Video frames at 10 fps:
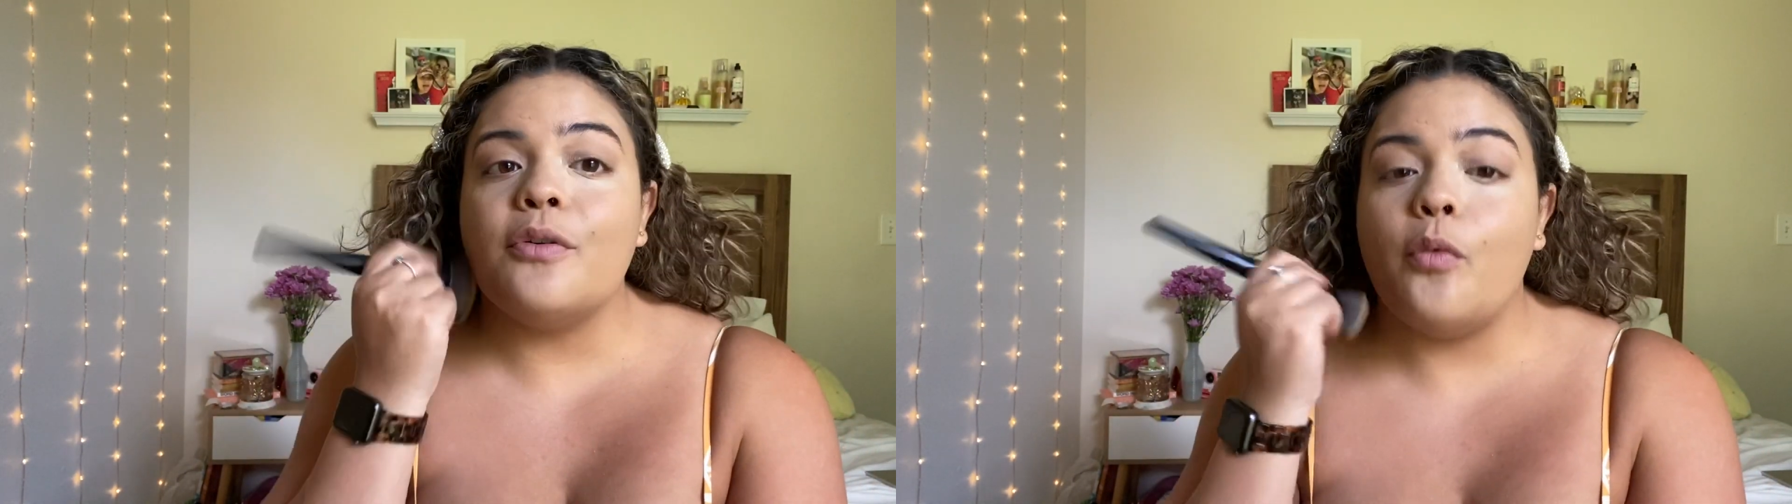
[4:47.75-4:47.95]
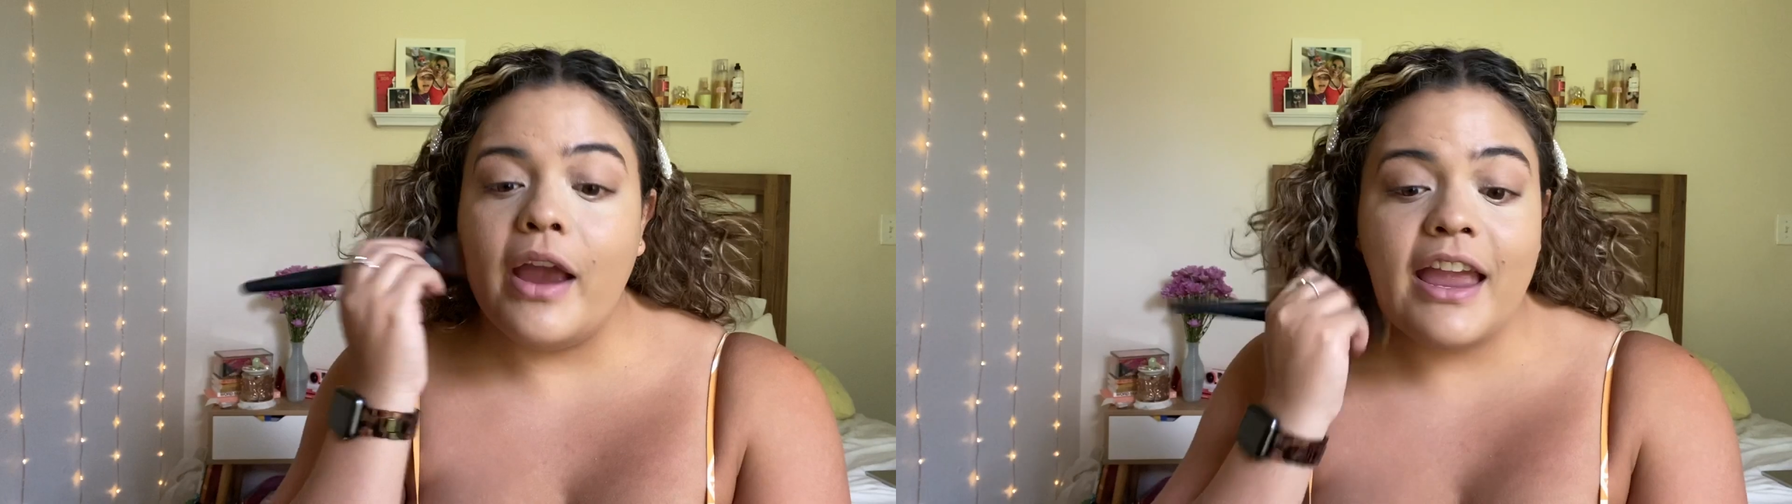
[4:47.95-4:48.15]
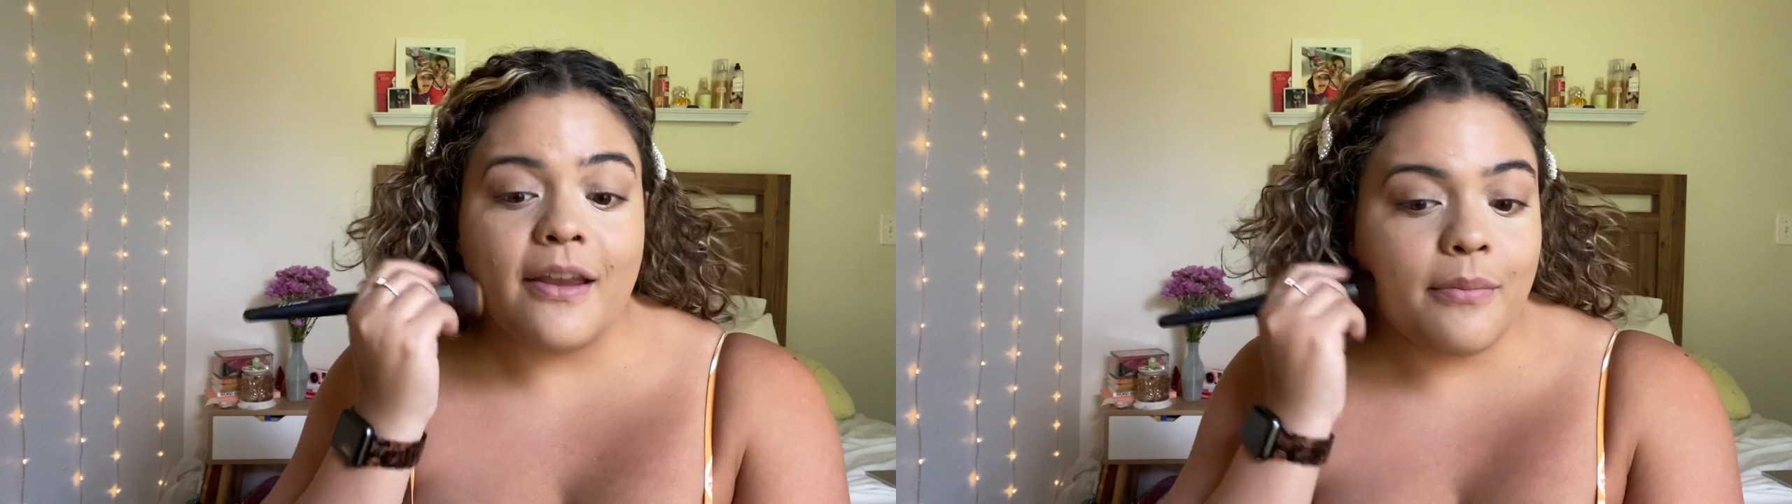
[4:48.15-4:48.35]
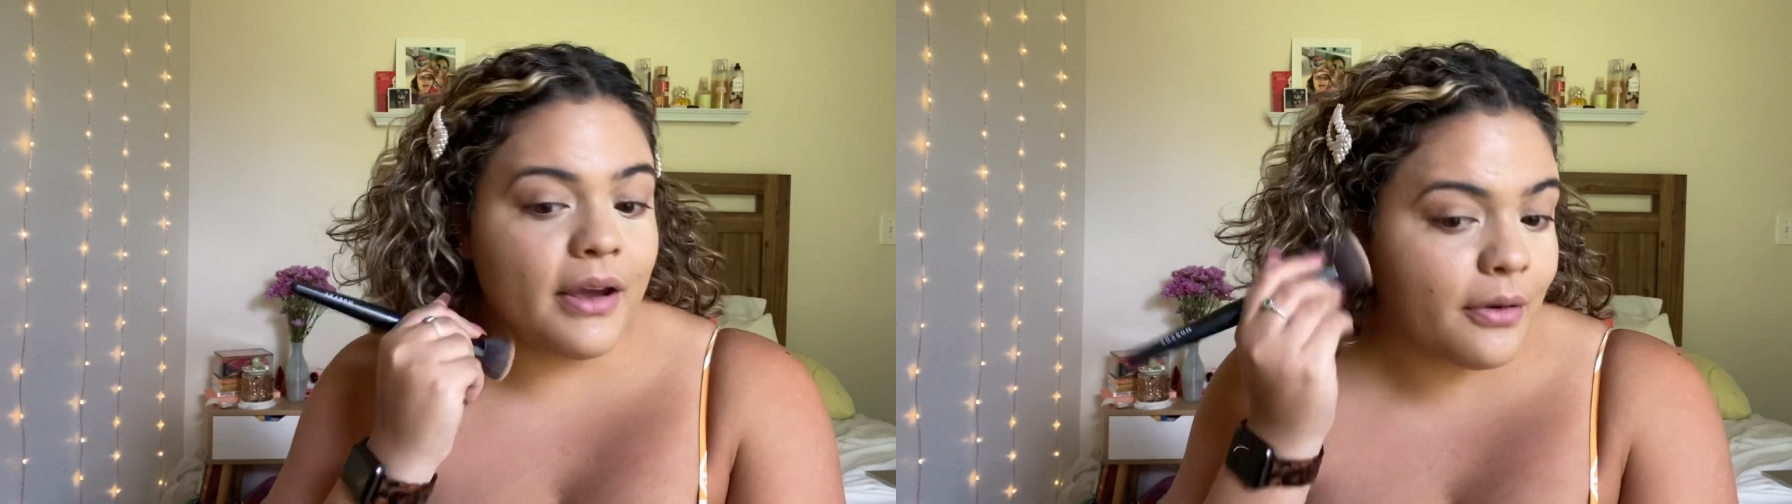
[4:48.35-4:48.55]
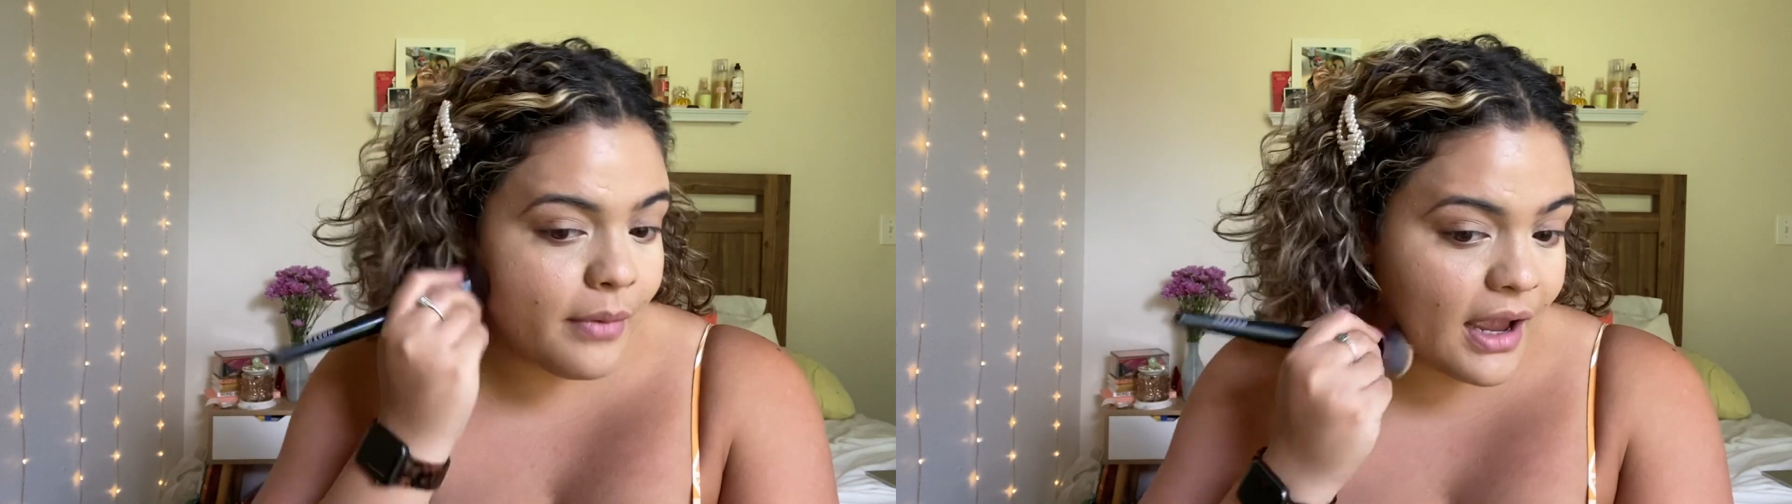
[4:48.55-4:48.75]
way
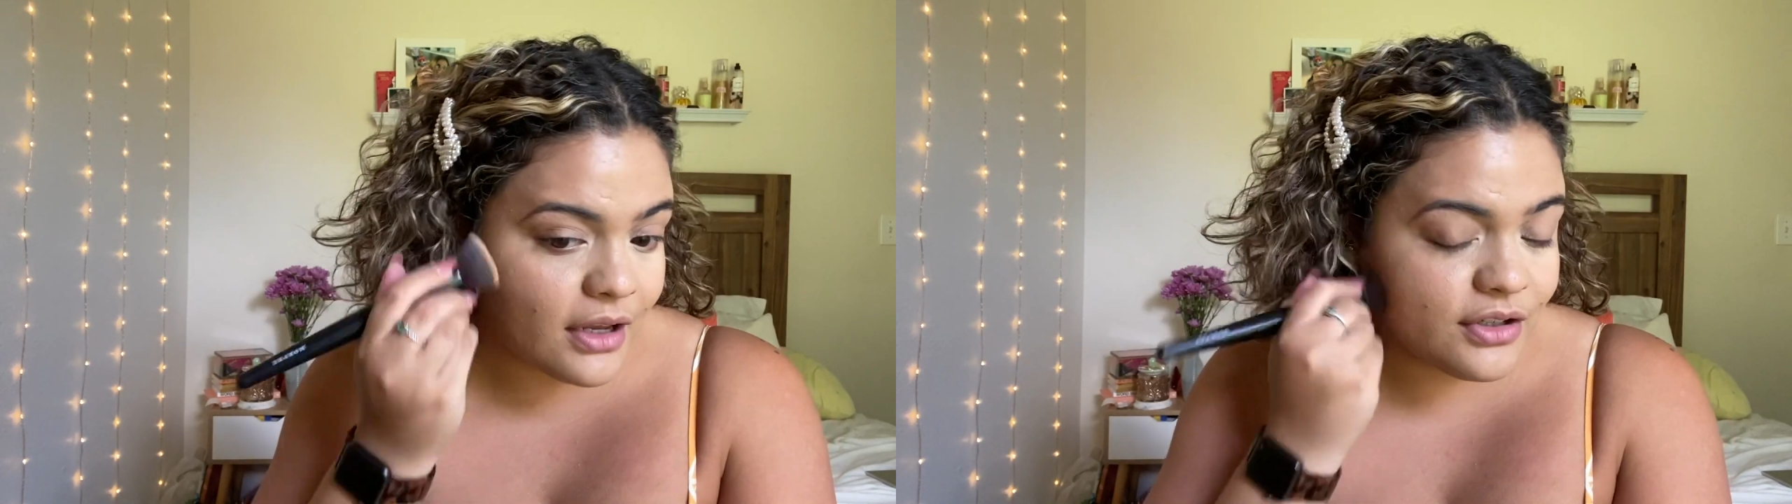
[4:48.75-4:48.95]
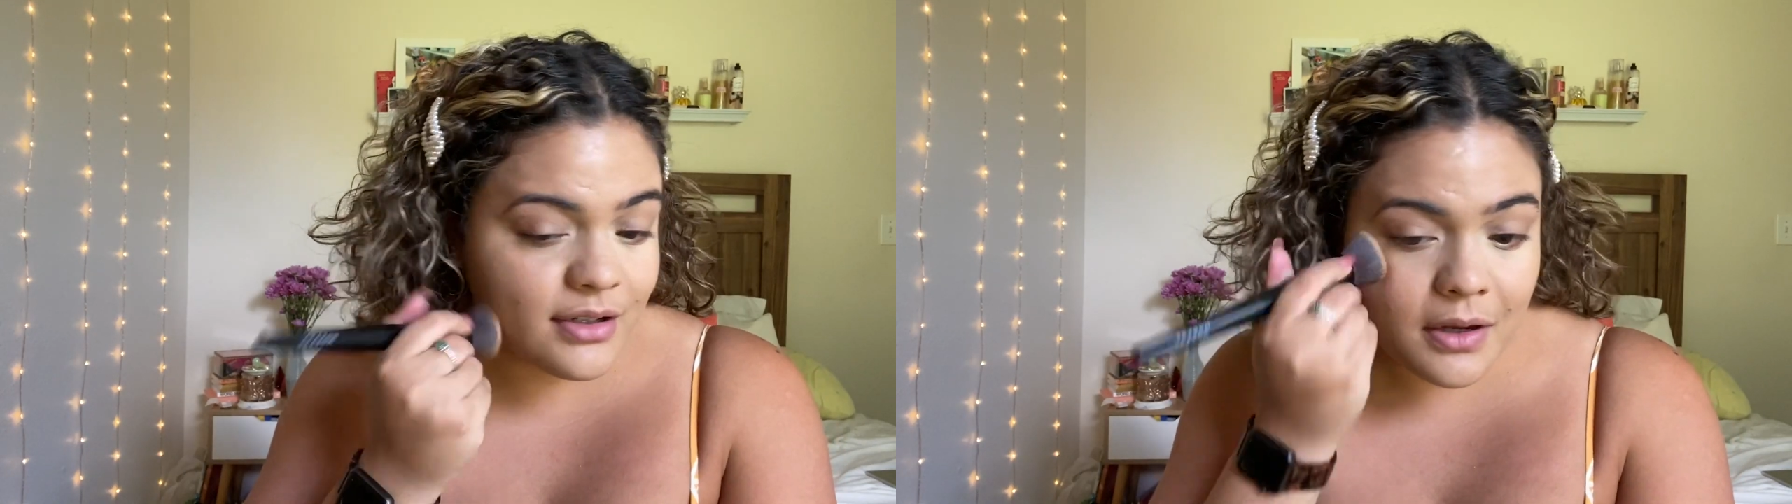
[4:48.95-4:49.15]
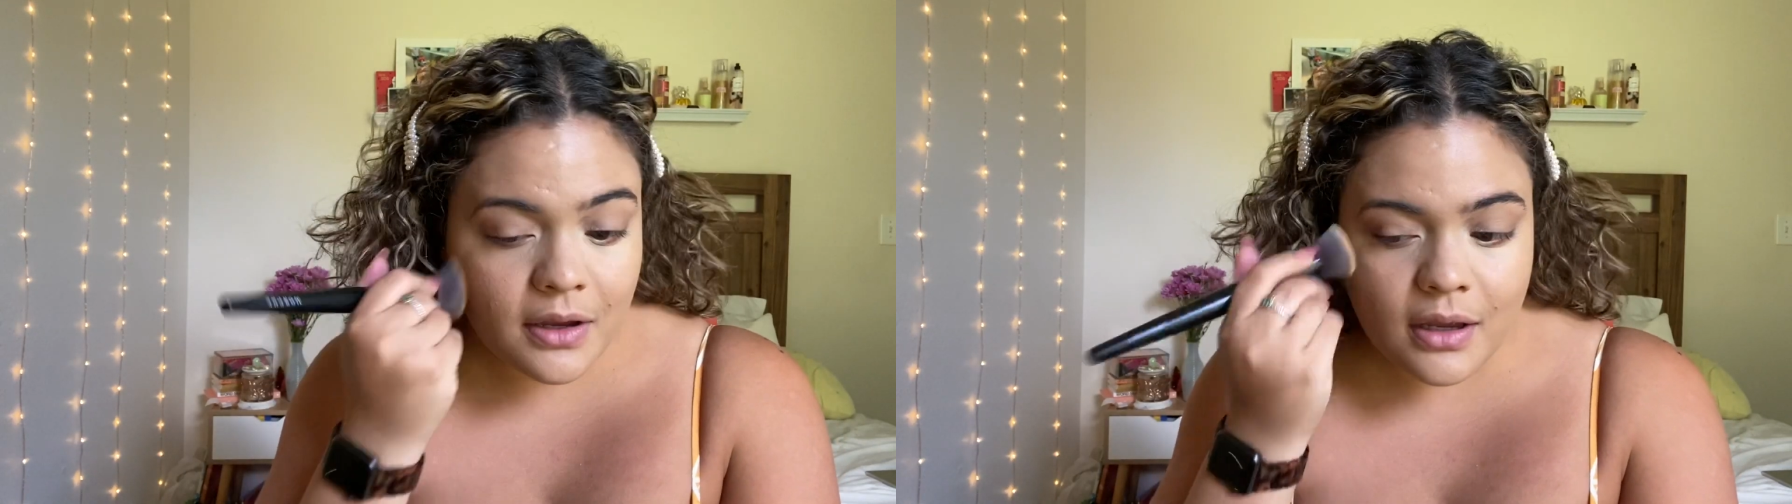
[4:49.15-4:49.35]
better match.